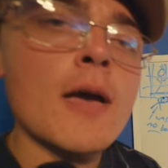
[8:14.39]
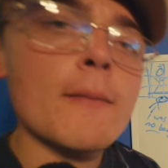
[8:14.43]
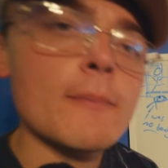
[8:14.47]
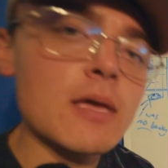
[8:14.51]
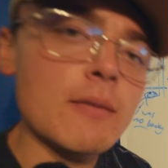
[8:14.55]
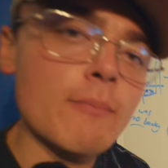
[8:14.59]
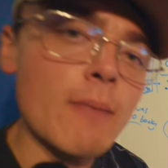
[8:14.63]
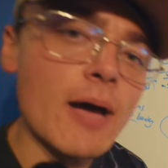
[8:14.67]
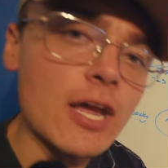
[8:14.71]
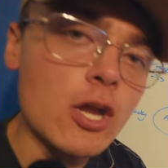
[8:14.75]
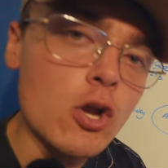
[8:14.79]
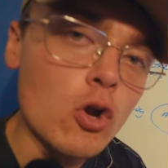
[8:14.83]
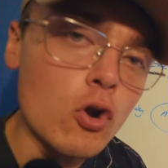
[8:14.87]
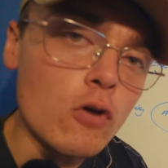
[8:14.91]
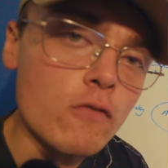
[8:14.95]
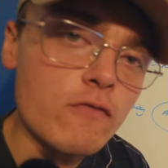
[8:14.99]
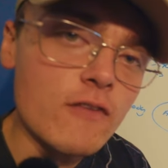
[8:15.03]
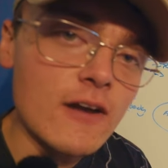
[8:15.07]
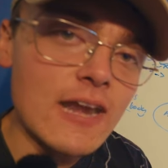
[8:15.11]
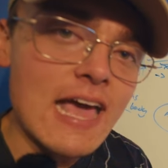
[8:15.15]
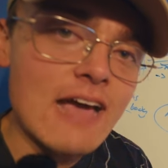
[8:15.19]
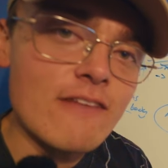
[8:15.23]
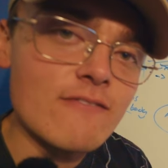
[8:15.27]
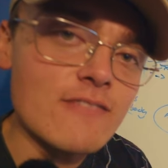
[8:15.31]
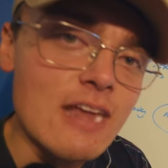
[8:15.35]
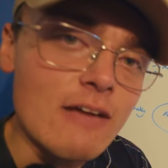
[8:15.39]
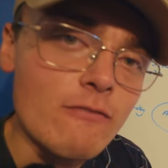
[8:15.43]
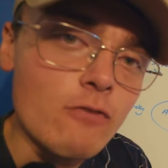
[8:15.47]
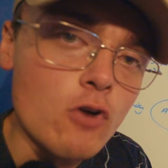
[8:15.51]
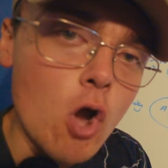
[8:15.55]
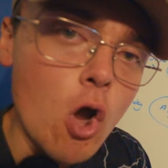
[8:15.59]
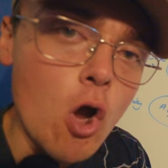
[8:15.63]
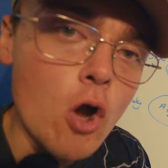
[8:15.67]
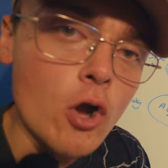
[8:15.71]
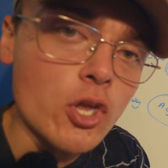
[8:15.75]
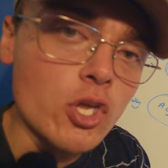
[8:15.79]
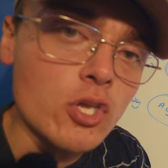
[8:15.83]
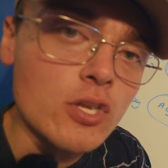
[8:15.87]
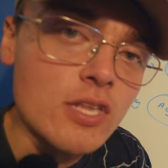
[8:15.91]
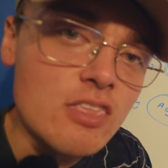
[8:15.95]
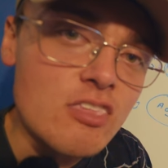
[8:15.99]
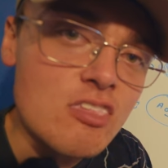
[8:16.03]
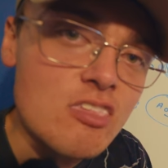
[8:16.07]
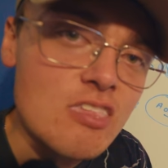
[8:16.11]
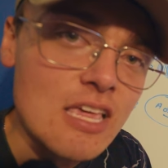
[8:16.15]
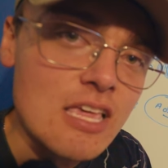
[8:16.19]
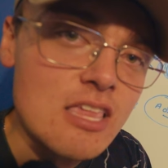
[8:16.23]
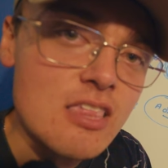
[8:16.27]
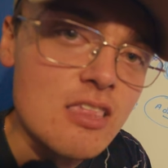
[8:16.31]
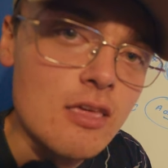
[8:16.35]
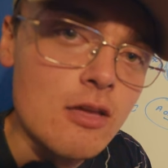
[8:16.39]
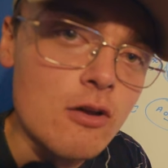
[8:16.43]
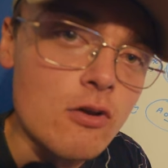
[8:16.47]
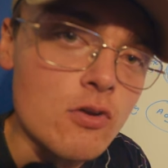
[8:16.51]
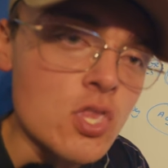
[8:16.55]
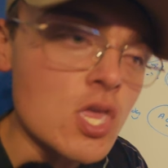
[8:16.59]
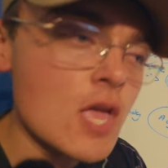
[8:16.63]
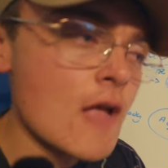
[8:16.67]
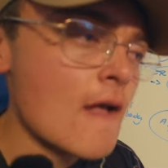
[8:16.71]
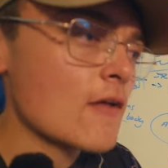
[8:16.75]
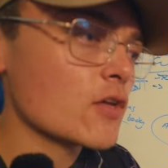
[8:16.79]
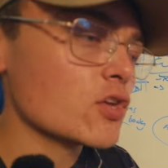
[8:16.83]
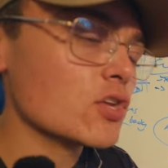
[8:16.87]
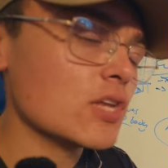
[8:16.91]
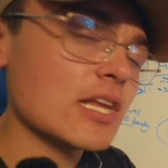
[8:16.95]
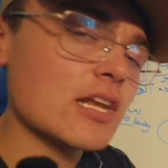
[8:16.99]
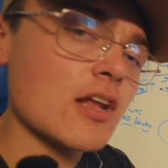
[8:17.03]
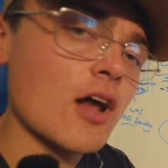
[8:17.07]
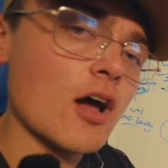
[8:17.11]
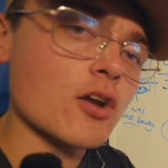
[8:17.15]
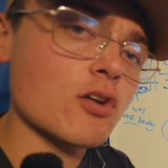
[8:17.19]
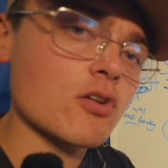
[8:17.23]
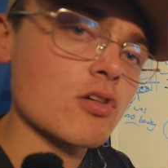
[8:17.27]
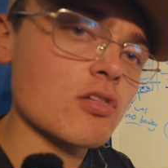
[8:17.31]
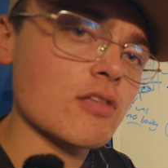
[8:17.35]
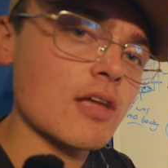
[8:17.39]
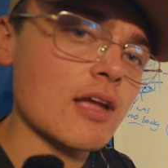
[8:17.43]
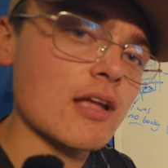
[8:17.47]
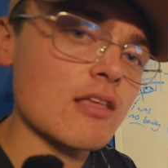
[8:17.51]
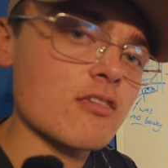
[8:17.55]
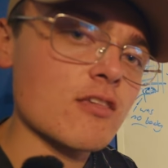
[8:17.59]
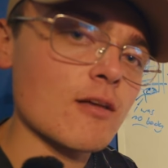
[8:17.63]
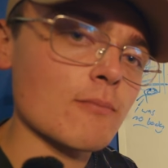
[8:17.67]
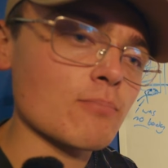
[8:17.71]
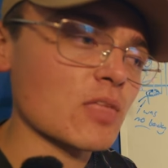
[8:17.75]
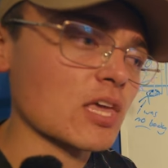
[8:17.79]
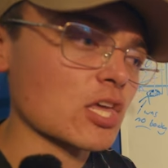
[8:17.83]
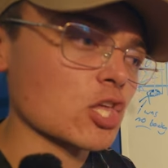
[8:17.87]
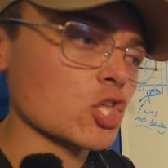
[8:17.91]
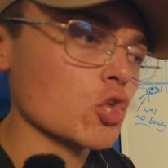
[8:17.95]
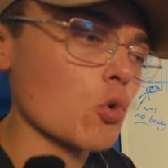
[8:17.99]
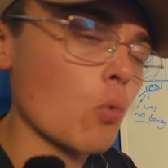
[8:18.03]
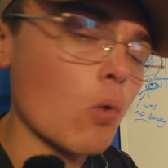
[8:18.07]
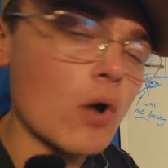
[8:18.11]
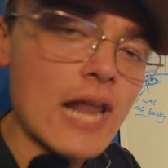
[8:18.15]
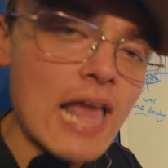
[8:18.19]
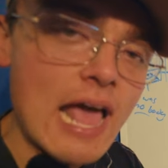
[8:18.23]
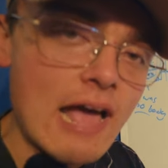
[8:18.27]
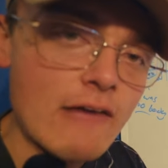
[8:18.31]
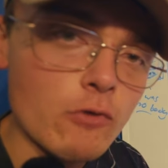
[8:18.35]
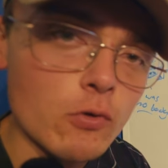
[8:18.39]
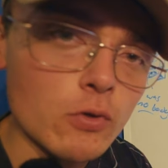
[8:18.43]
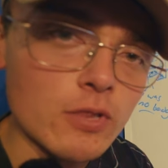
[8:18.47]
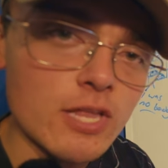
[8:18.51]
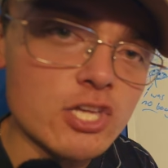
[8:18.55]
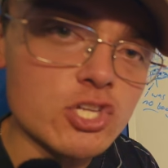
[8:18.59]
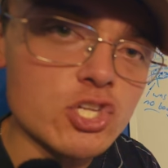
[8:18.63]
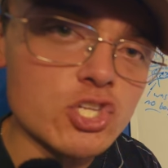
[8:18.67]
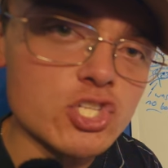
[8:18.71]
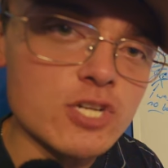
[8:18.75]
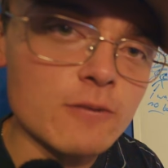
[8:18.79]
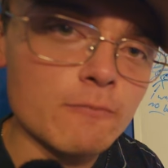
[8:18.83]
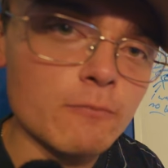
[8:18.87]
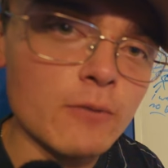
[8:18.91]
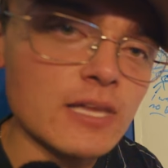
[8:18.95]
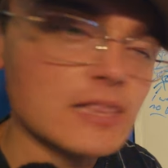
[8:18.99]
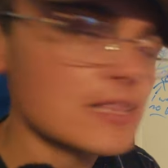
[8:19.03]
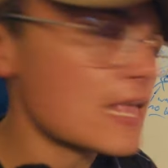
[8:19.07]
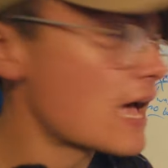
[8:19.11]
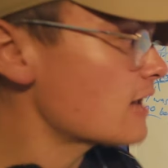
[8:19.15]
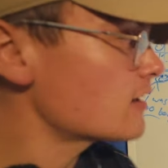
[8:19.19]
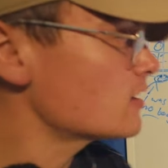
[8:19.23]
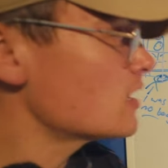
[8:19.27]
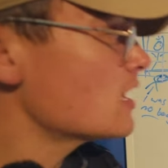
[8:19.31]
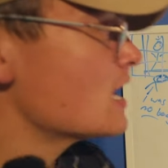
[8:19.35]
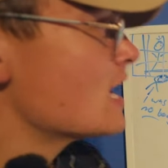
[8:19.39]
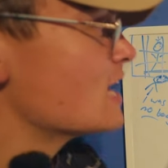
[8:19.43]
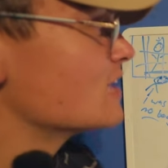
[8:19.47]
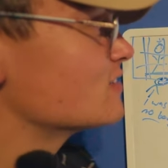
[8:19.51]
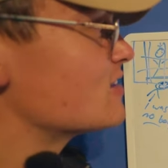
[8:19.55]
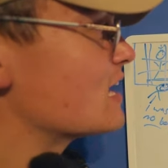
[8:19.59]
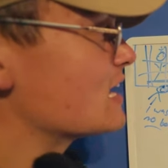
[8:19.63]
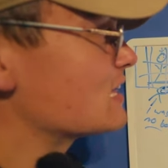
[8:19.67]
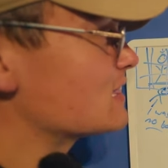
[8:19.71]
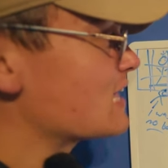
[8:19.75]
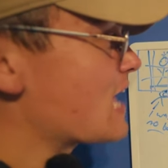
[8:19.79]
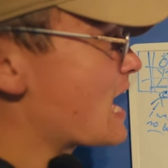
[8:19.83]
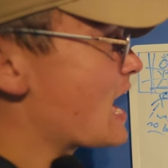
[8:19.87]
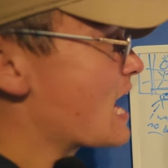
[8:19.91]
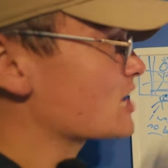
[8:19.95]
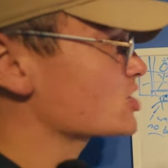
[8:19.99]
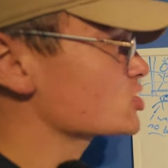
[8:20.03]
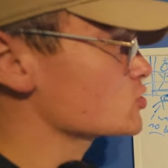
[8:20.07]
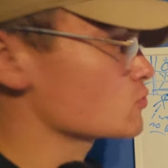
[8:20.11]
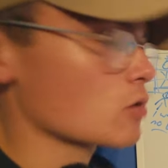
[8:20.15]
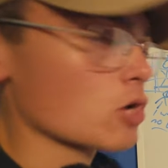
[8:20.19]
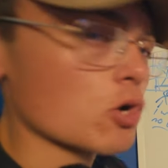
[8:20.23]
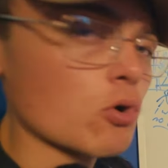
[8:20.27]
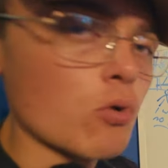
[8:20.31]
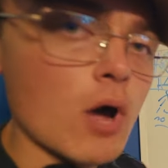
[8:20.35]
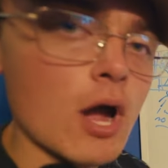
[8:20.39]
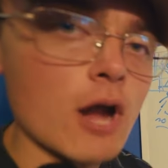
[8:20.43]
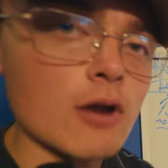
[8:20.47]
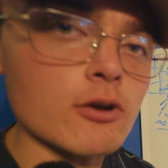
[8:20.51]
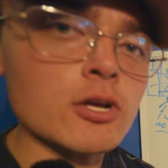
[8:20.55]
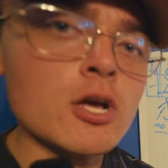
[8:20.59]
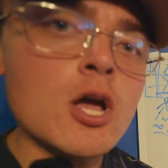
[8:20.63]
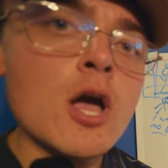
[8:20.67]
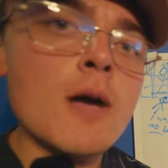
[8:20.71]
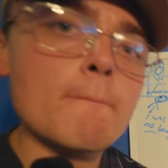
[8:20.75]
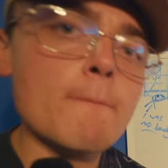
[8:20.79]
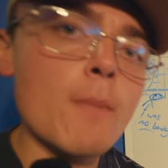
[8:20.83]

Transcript: Me and my girlfriend have never argued in six years. You need to understand something. You want to have a relationship like that? Take the action required.